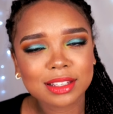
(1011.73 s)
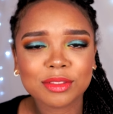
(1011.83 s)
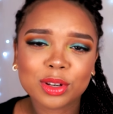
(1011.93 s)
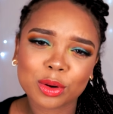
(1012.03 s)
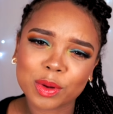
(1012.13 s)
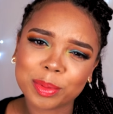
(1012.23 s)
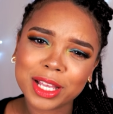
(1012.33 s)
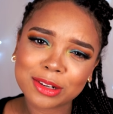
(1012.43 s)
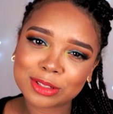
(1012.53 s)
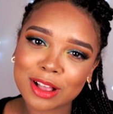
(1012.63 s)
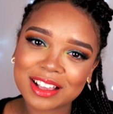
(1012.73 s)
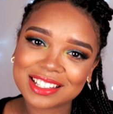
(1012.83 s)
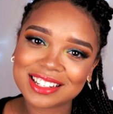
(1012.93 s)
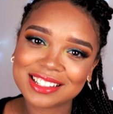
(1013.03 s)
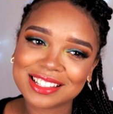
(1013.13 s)
And if you don't know what Plato's
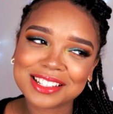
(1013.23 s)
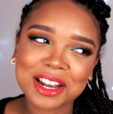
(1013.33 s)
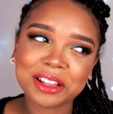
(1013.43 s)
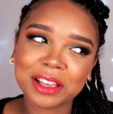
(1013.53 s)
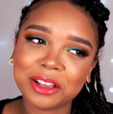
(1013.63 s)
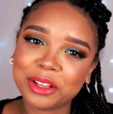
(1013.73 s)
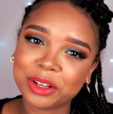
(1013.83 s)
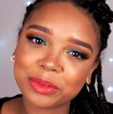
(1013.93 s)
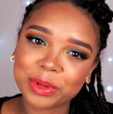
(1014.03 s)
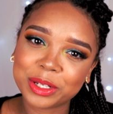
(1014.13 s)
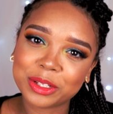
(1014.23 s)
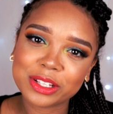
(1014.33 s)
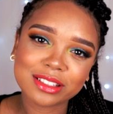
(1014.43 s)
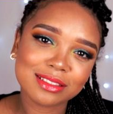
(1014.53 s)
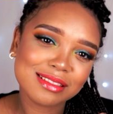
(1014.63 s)
Closet is, it's kind of like Goodwill